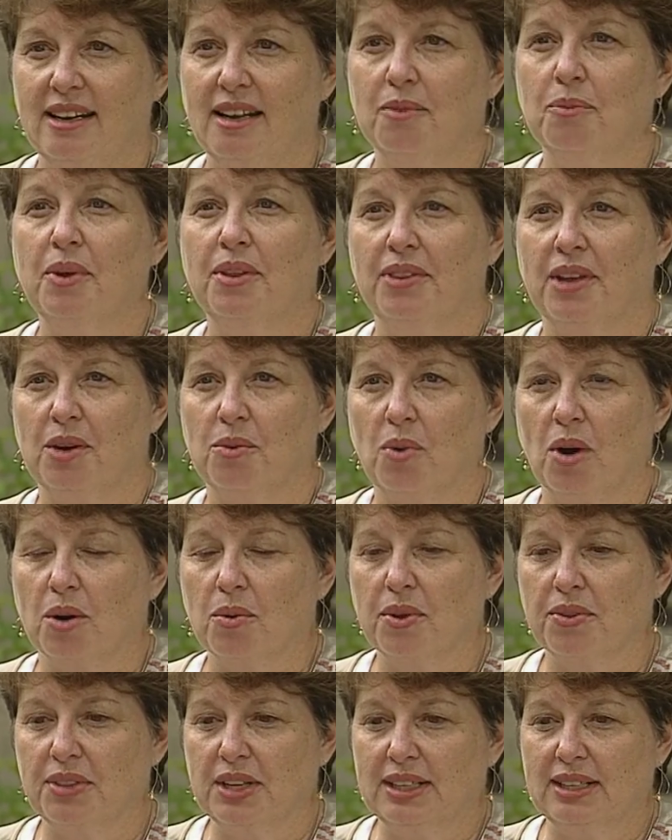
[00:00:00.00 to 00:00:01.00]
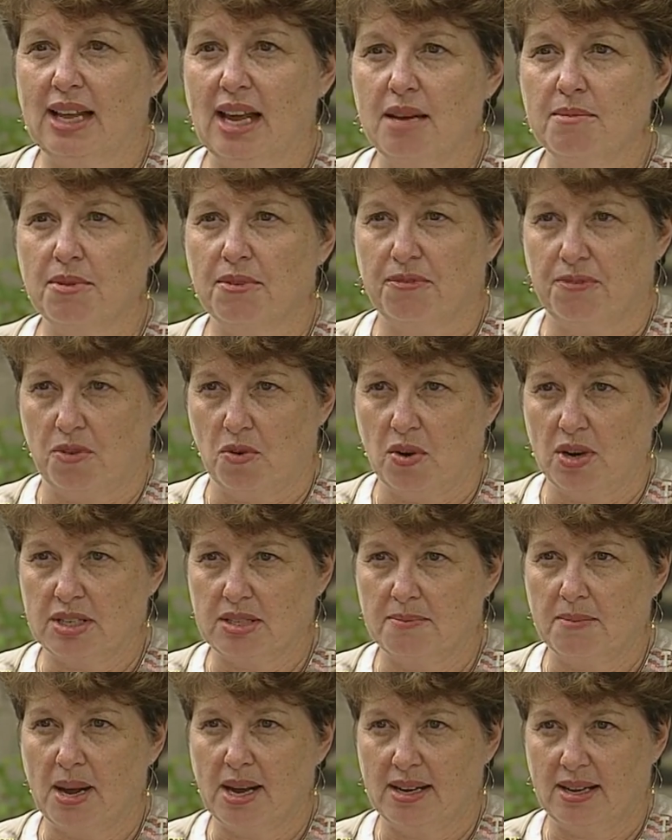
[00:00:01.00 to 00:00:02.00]
And when they work with their labor
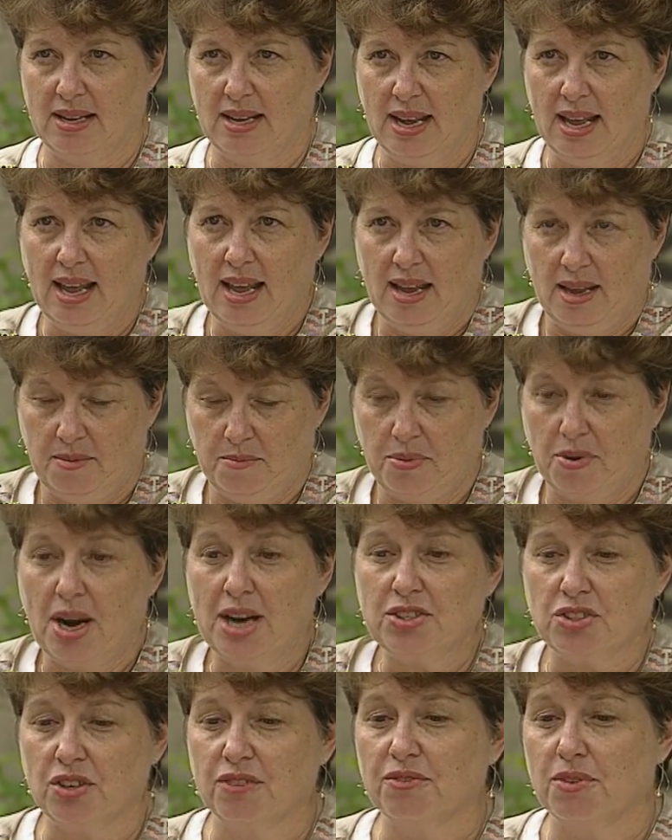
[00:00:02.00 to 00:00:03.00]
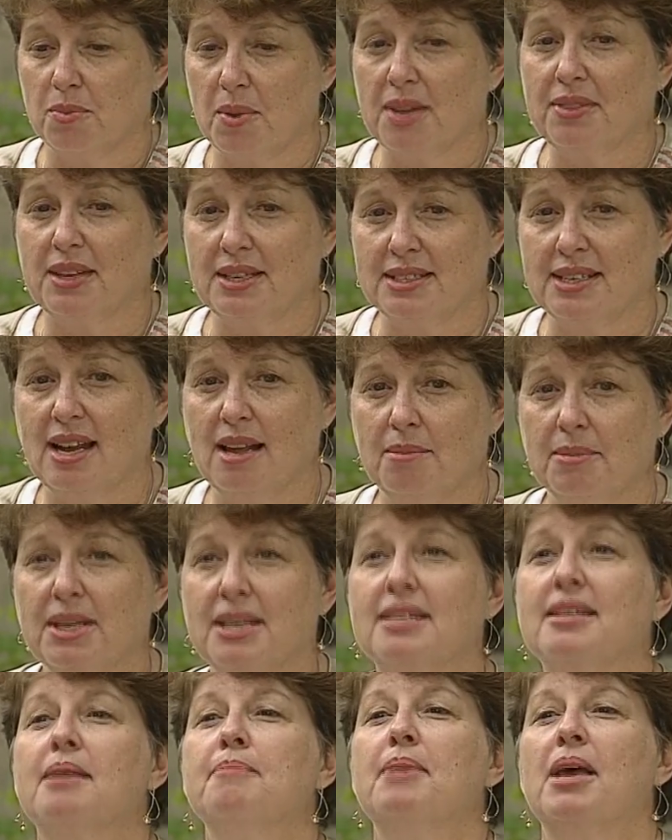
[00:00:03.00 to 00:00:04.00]
force, my impression from what they tell me
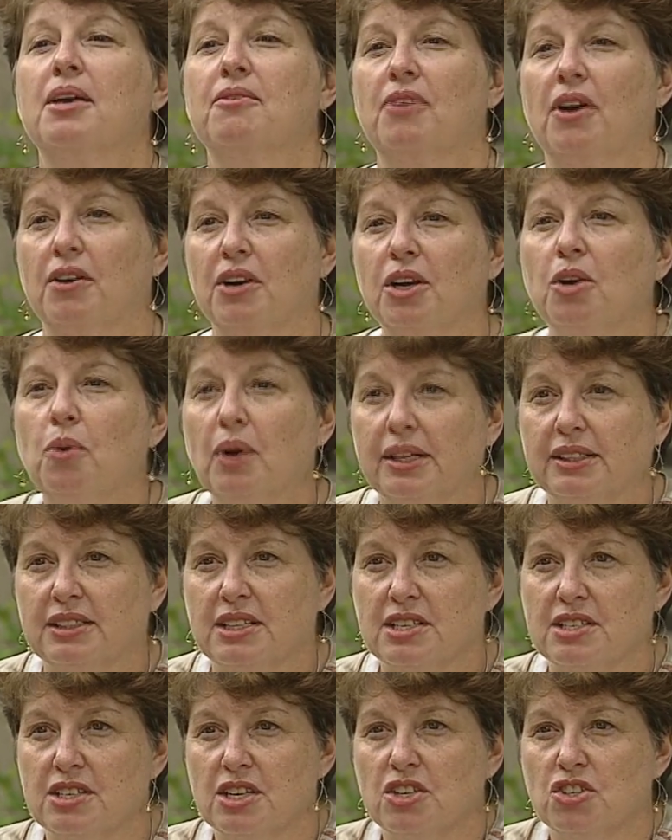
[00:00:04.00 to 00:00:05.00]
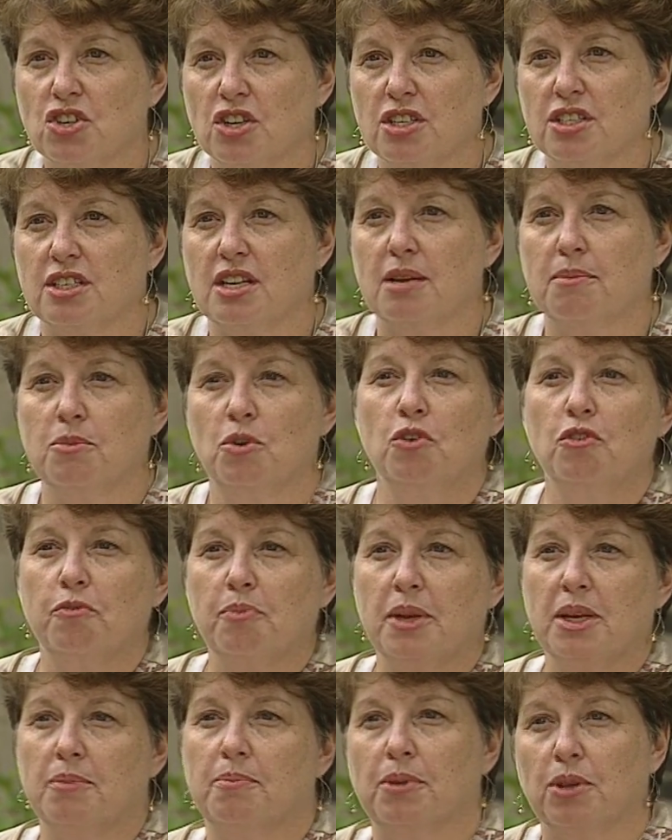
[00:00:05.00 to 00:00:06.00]
is they make very quick decisions. They move
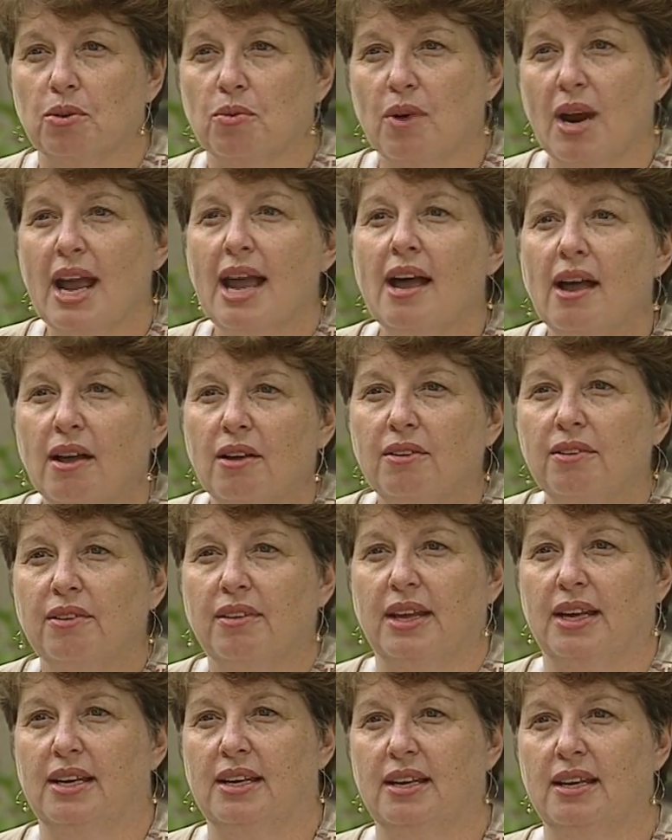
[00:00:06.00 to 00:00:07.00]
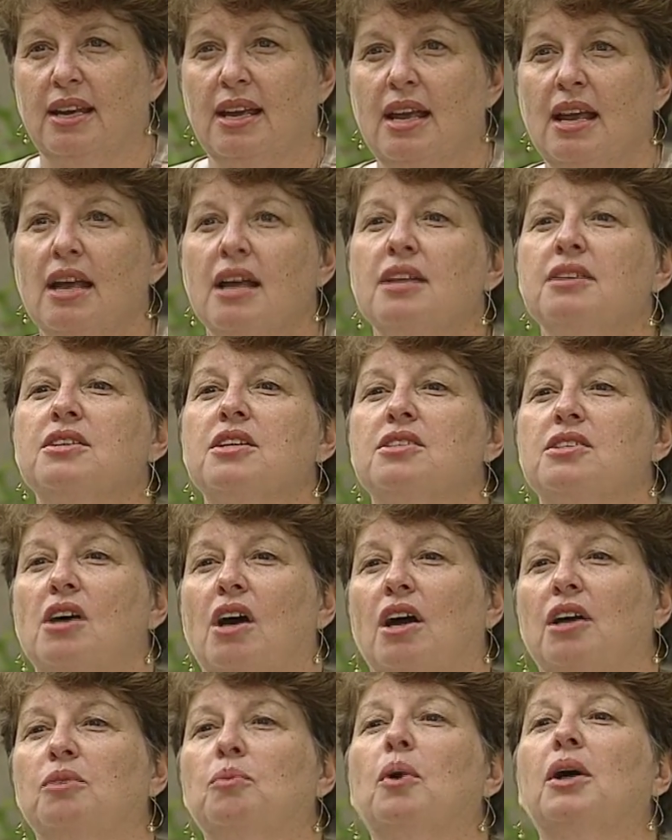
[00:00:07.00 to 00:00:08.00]
people around, they
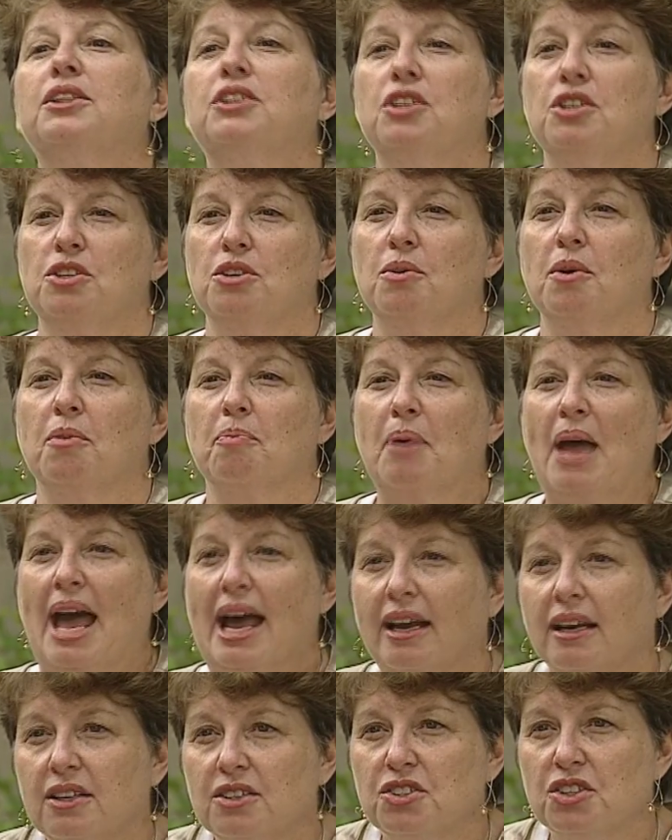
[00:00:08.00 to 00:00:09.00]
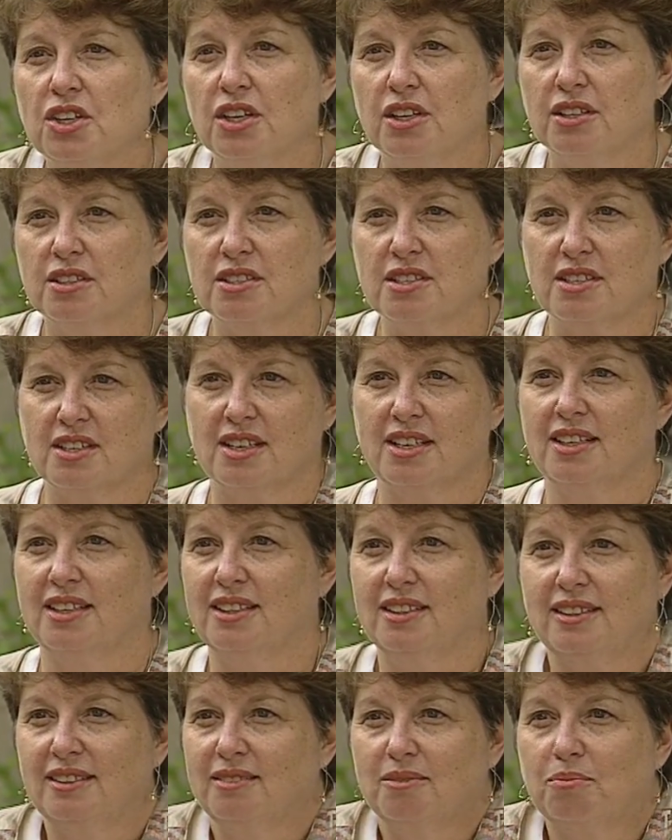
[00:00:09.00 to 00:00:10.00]
decide what do with packages,
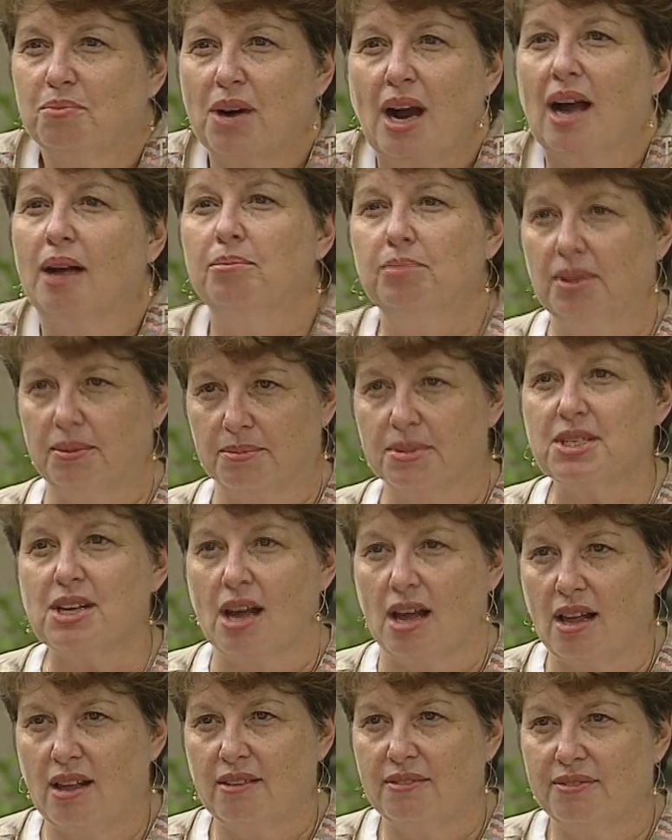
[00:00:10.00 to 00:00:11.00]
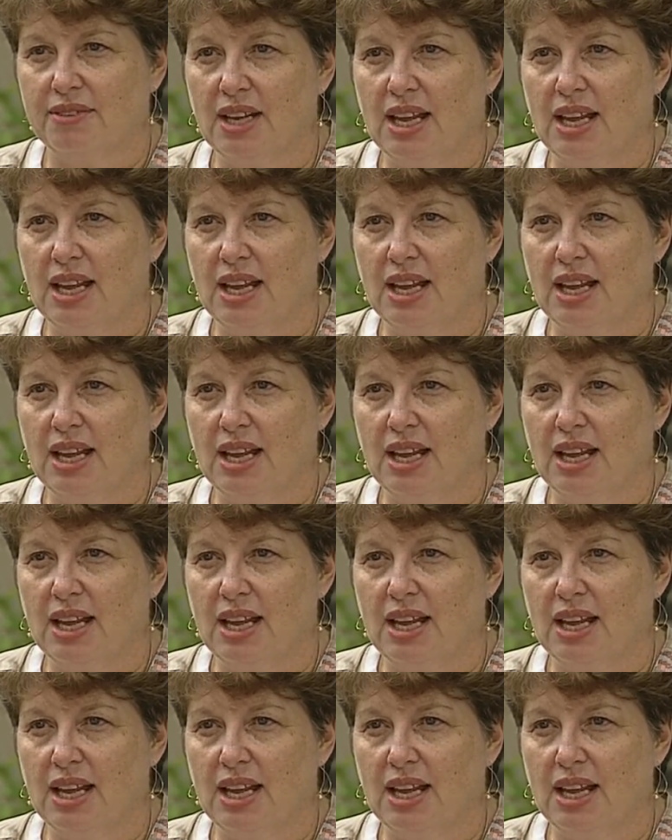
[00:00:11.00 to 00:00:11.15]
they problem solve.